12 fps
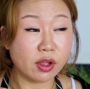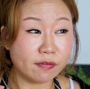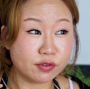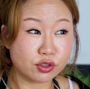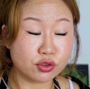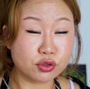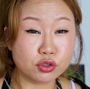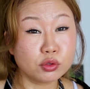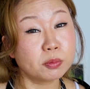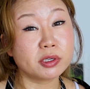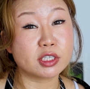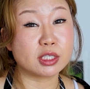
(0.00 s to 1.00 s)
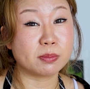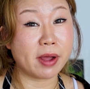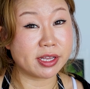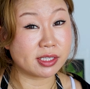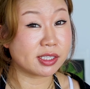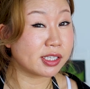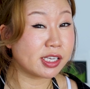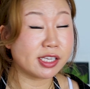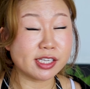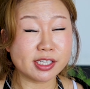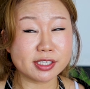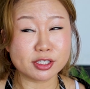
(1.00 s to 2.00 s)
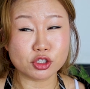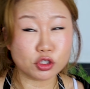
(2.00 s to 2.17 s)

love super spicy